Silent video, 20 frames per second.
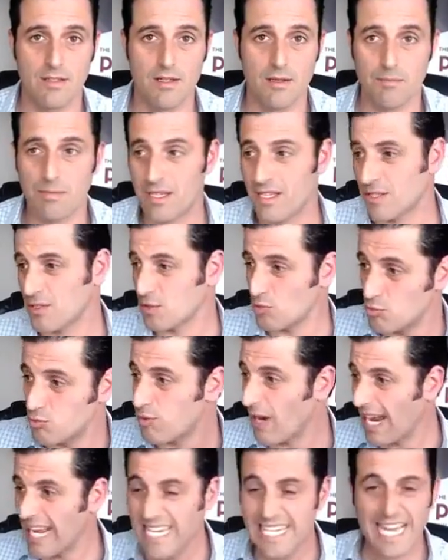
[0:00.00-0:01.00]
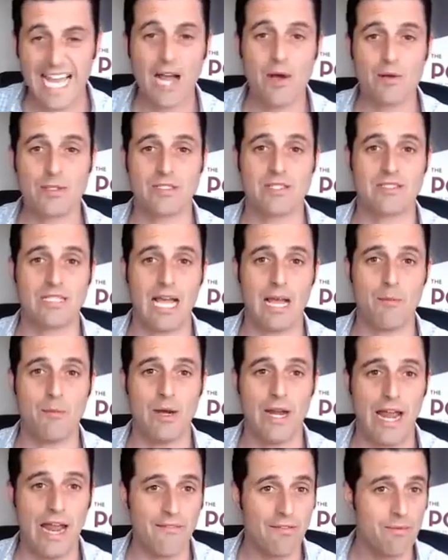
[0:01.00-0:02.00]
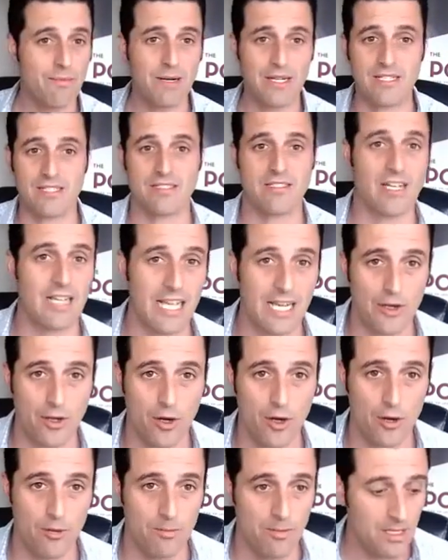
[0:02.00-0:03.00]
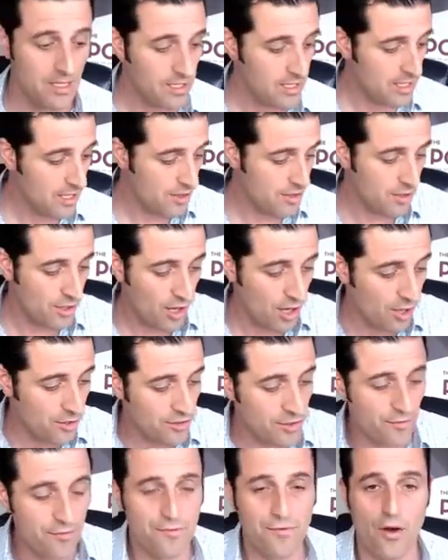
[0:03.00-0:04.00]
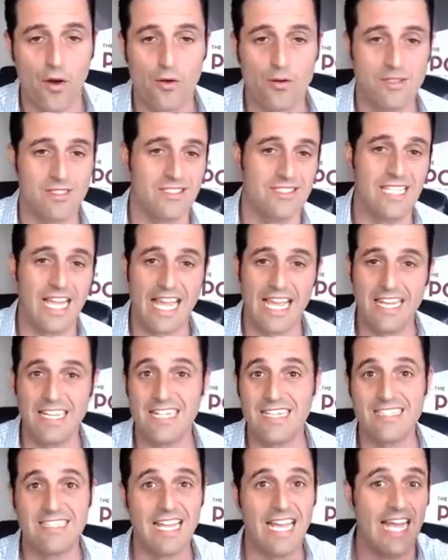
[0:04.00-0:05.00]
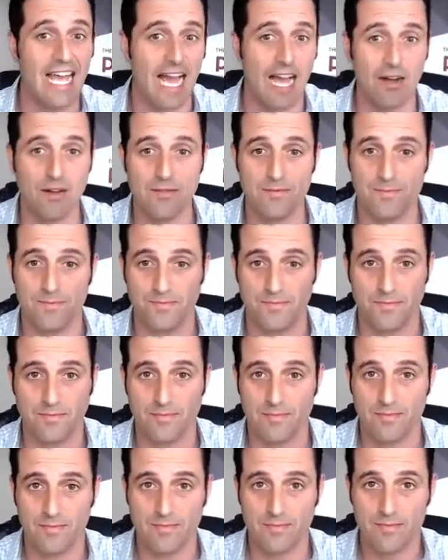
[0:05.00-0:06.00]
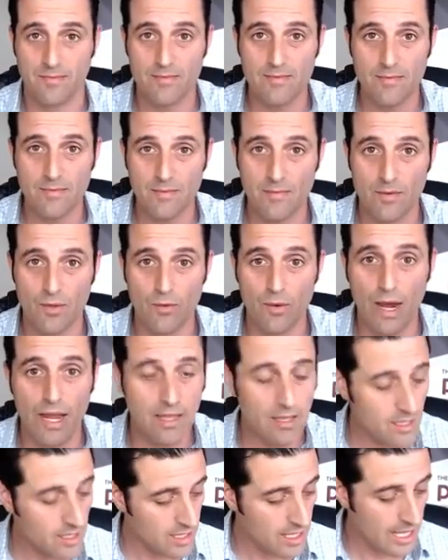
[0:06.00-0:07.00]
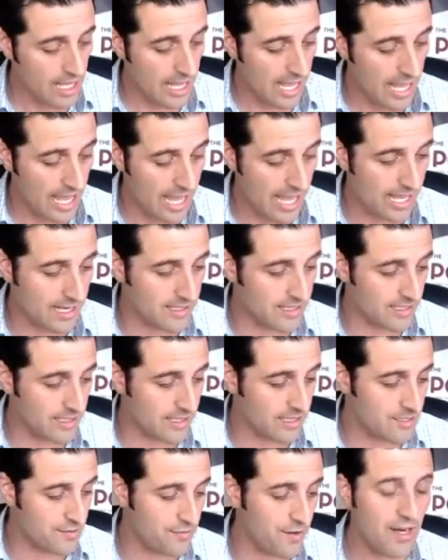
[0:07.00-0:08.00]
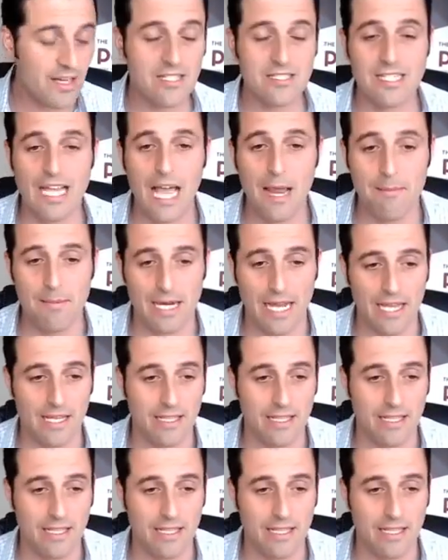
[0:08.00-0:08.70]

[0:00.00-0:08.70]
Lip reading: Because right now is a time where everybody's stuck at home. They're on their phones day in and day out, right? And it's very sad, but I